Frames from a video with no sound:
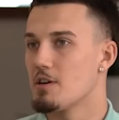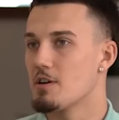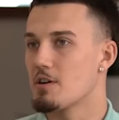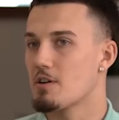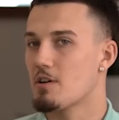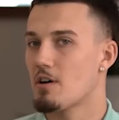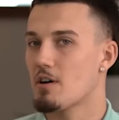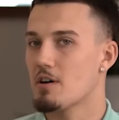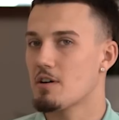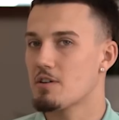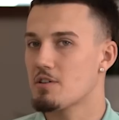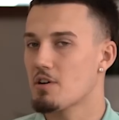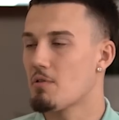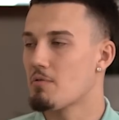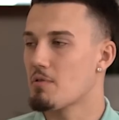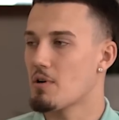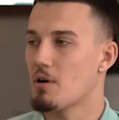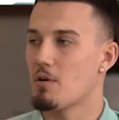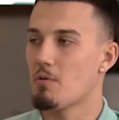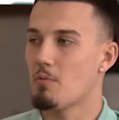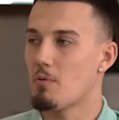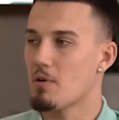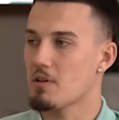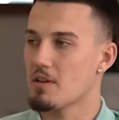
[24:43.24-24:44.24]
You kind of don't
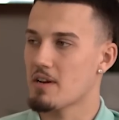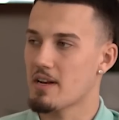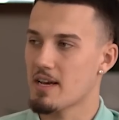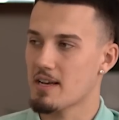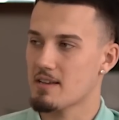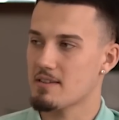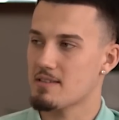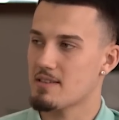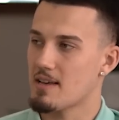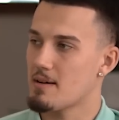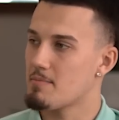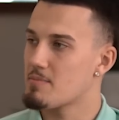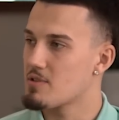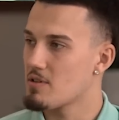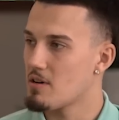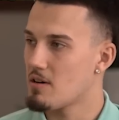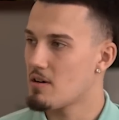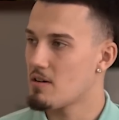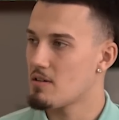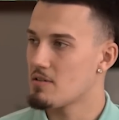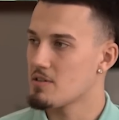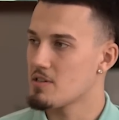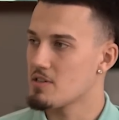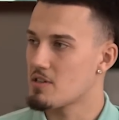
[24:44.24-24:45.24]
know what the next steps
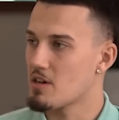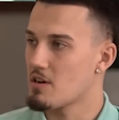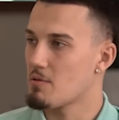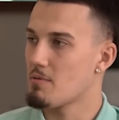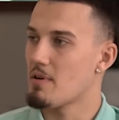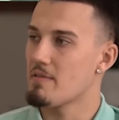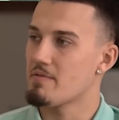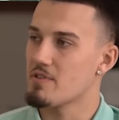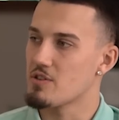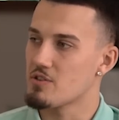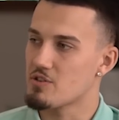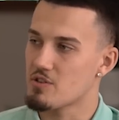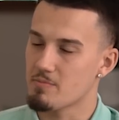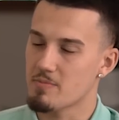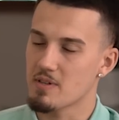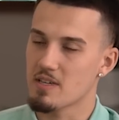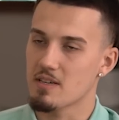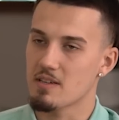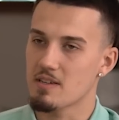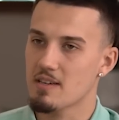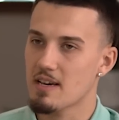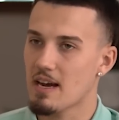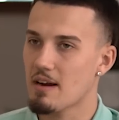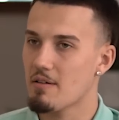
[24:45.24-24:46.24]
are. You don't know whether you should
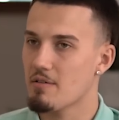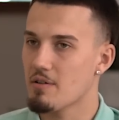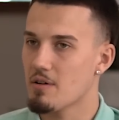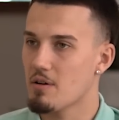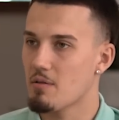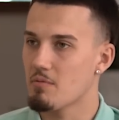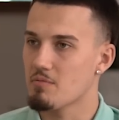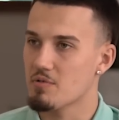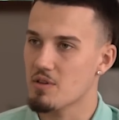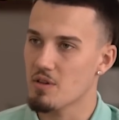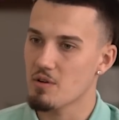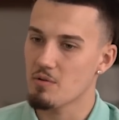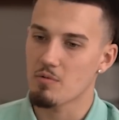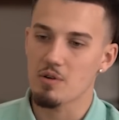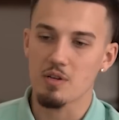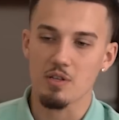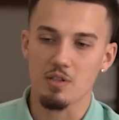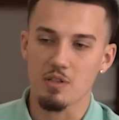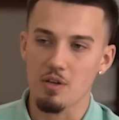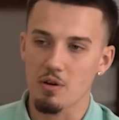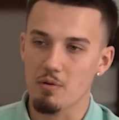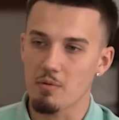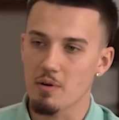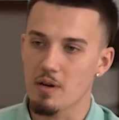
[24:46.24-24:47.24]
be carrying on doing what
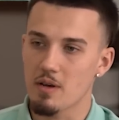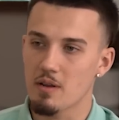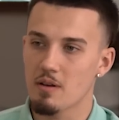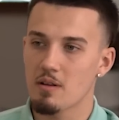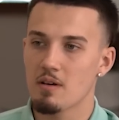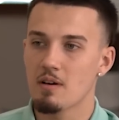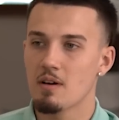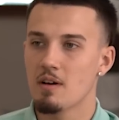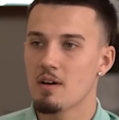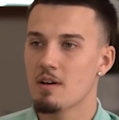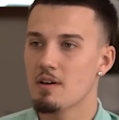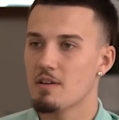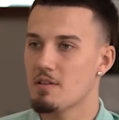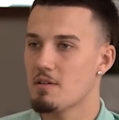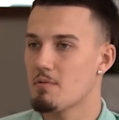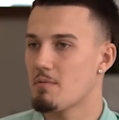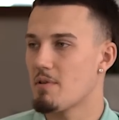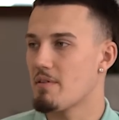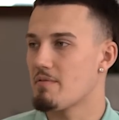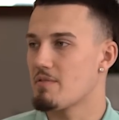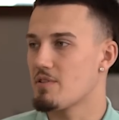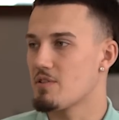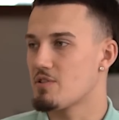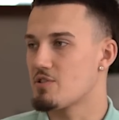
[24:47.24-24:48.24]
you're doing. You don't know
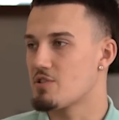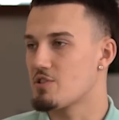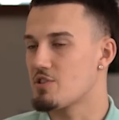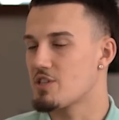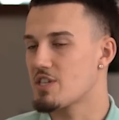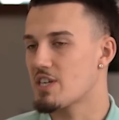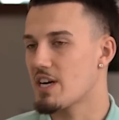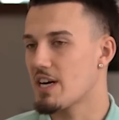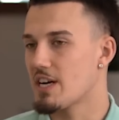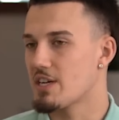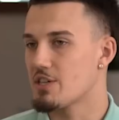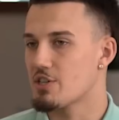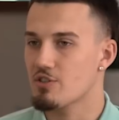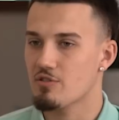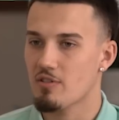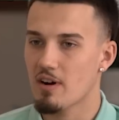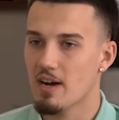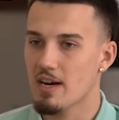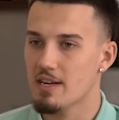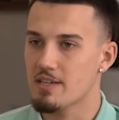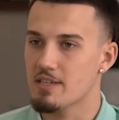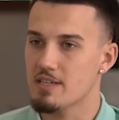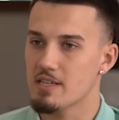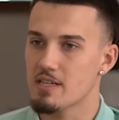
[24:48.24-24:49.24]
whether you should change
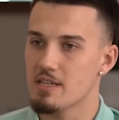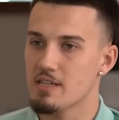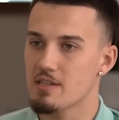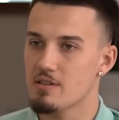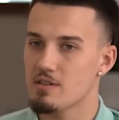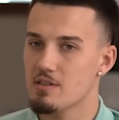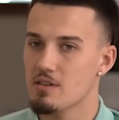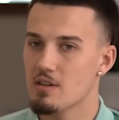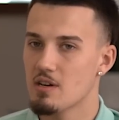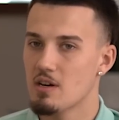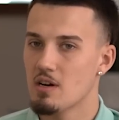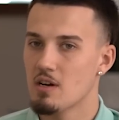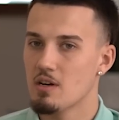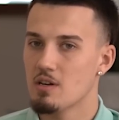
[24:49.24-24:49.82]
strategies.